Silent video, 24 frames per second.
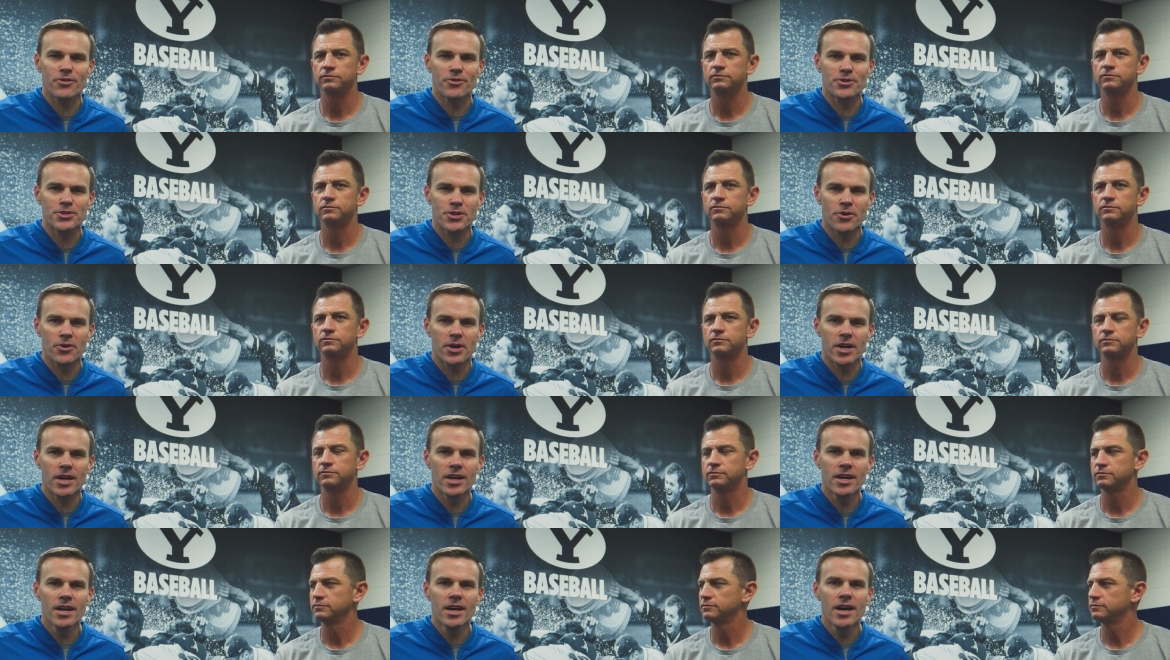
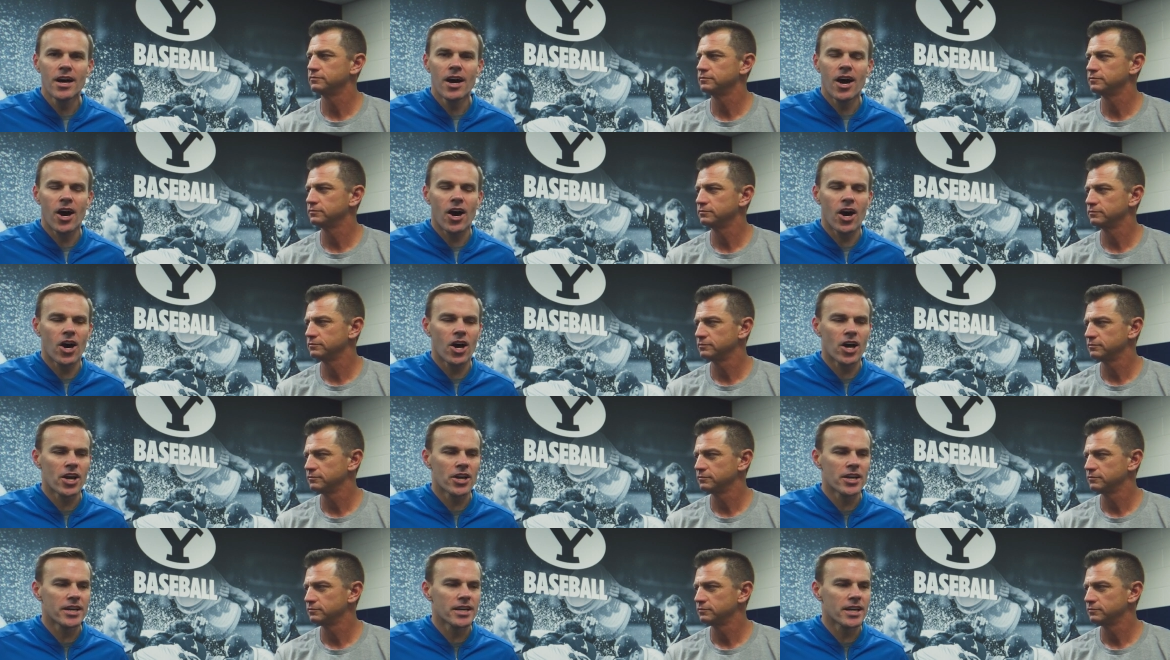Speaker 1: Arizona
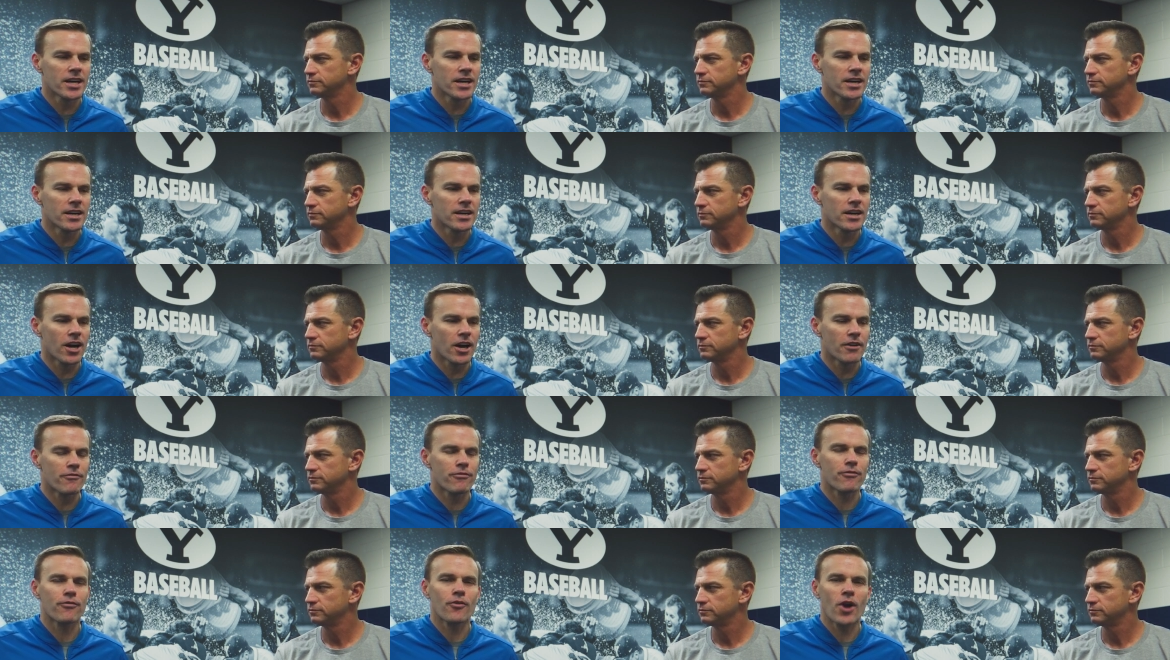on uh,
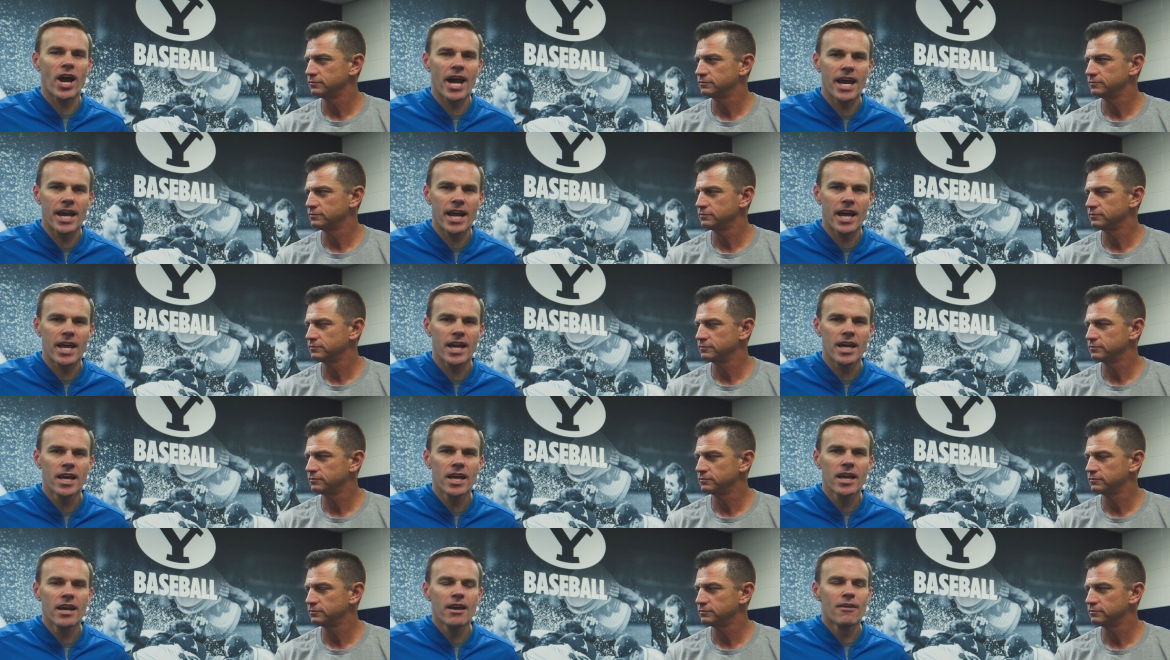on
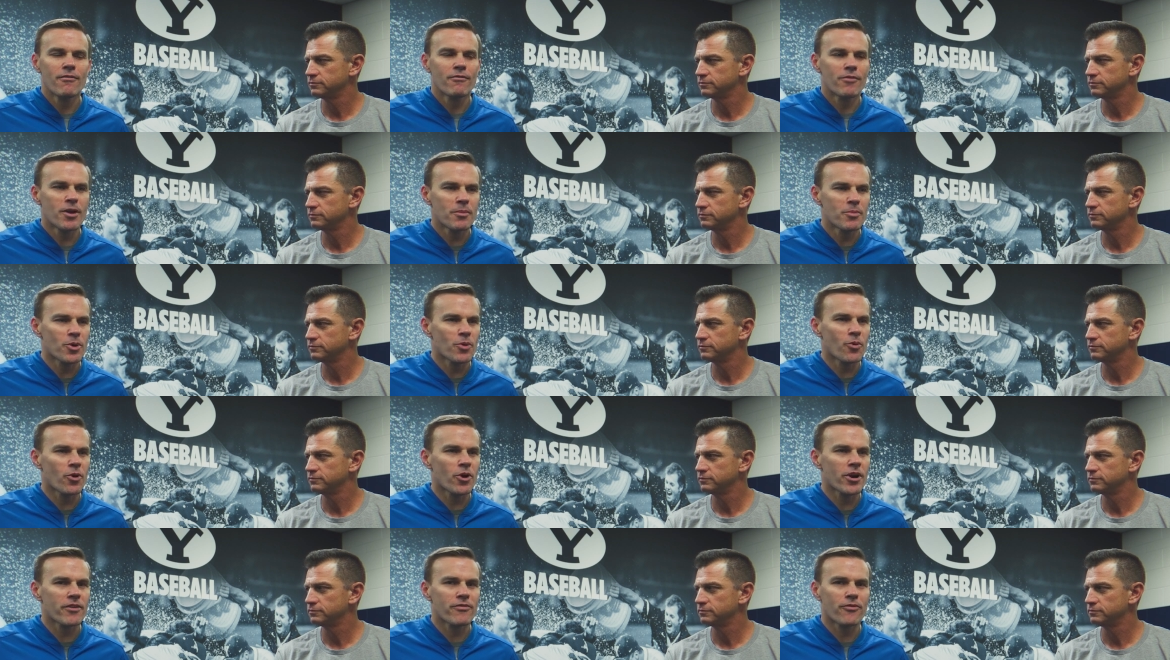Friday,
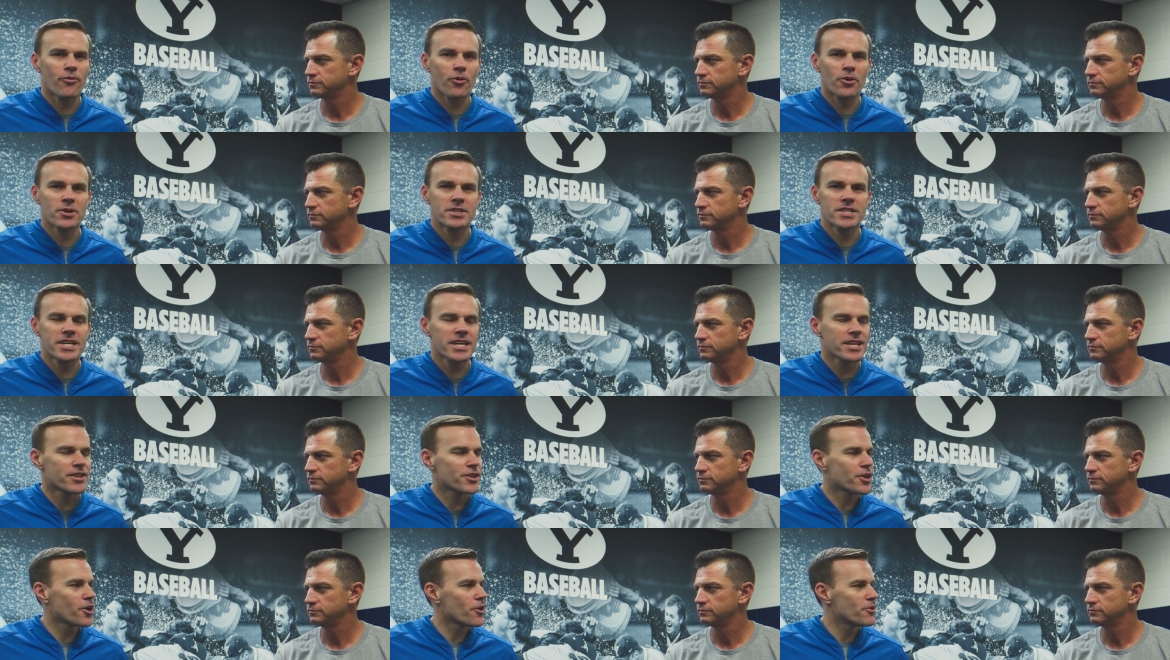February
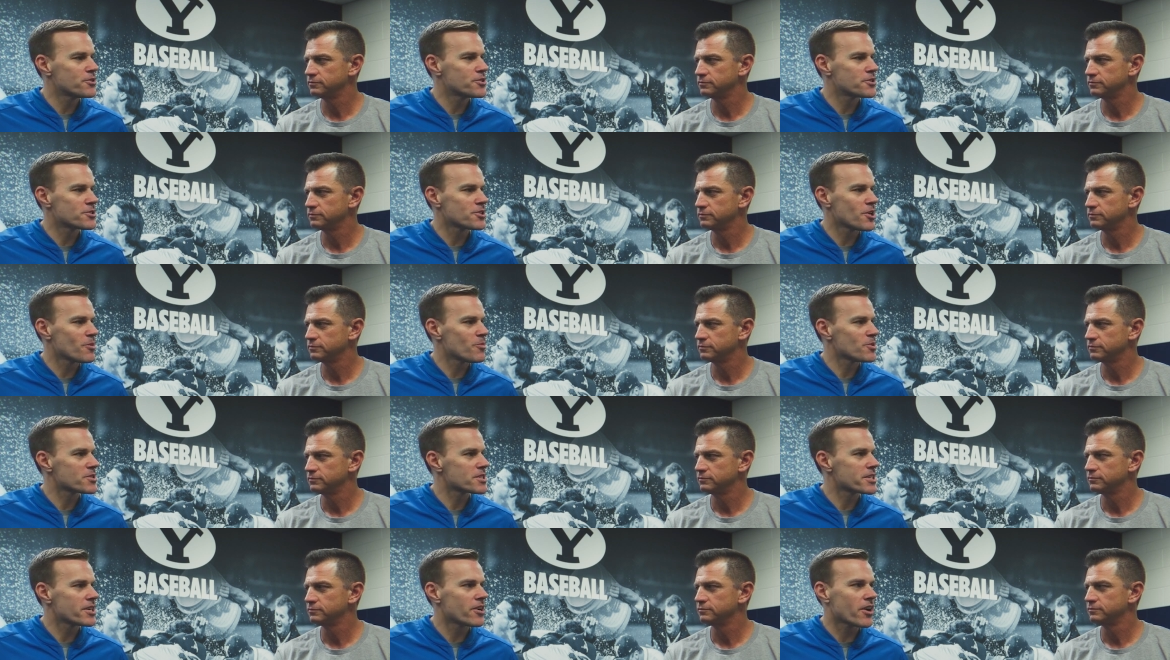14th. Coach, it's
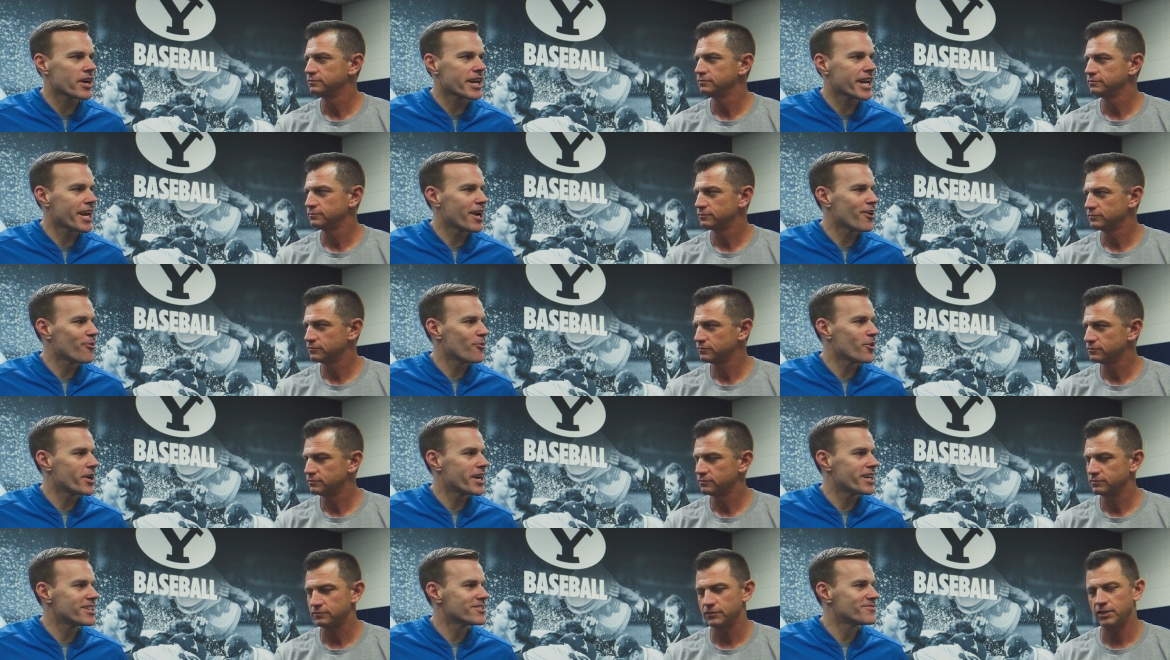almost here. I can't
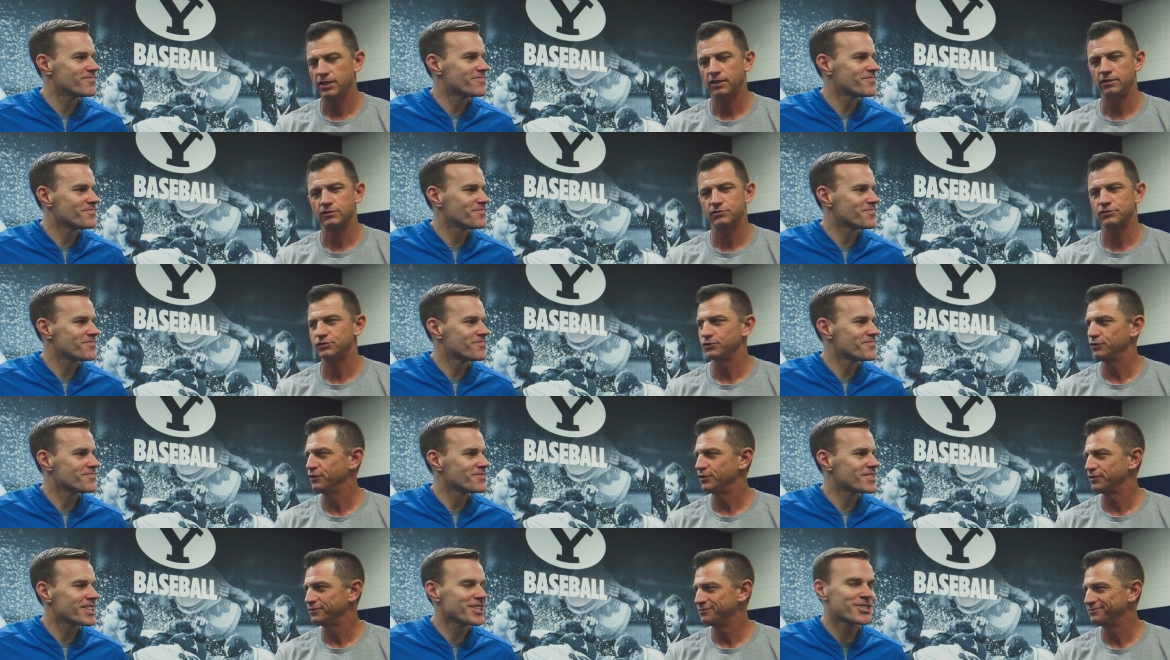wait. Yeah, let's
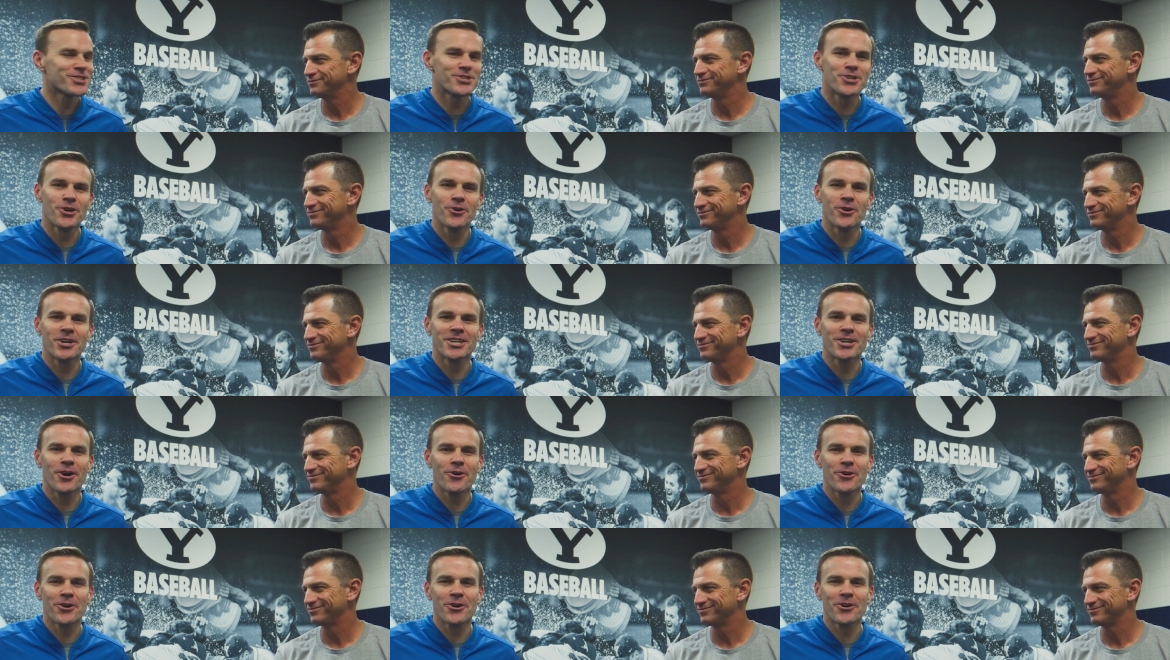do it. Let's do it. Go